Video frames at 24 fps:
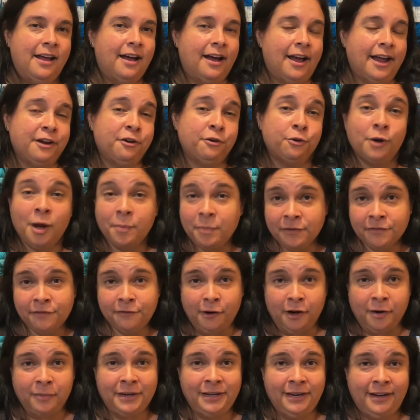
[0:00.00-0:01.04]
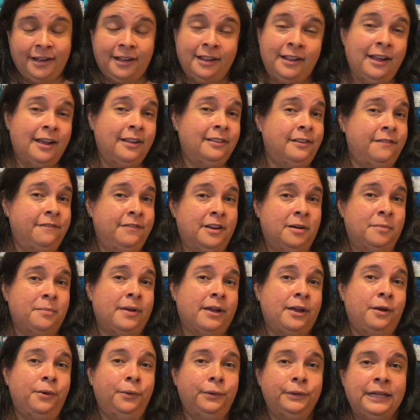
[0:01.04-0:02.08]
I grew up in Farmingdale. I lived there my
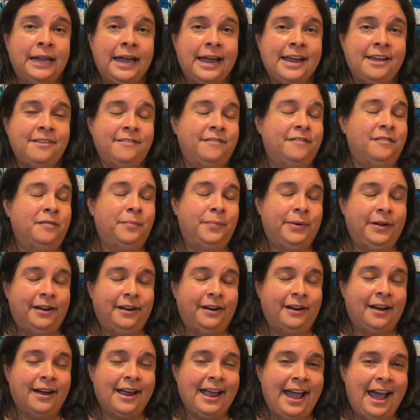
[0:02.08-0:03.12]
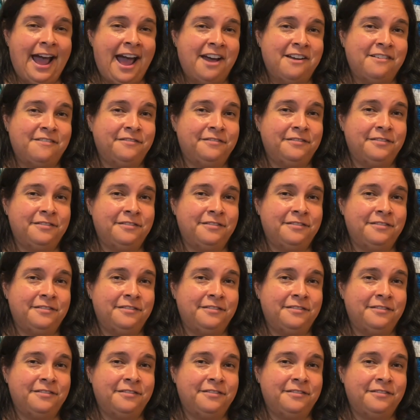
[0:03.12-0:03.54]
whole life, but I have